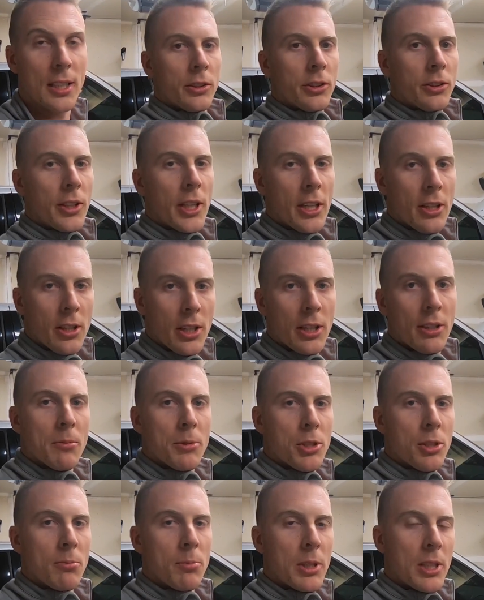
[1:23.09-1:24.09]
So Eric
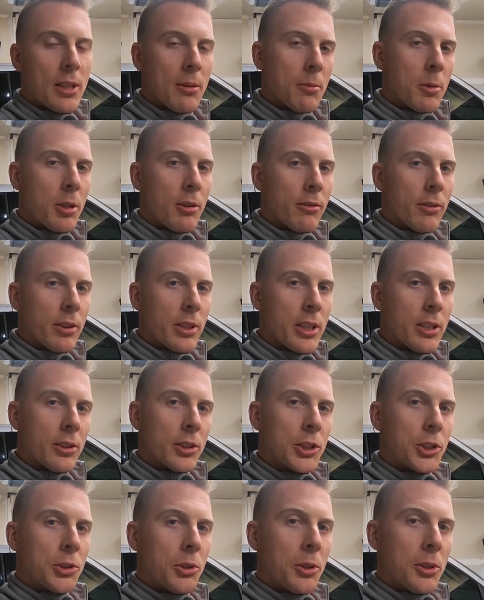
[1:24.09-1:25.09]
should be coming over here
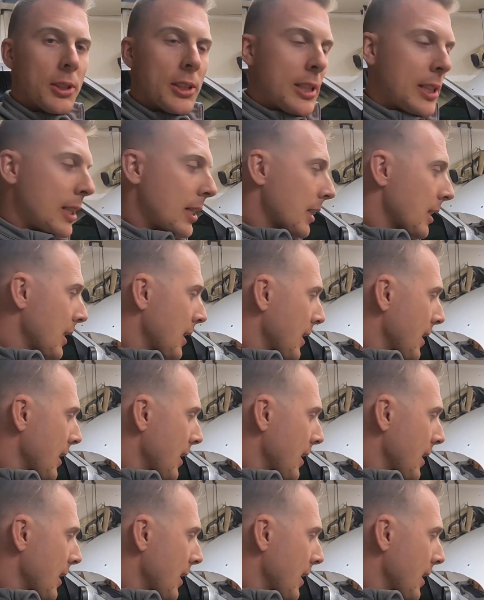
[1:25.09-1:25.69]
shortly.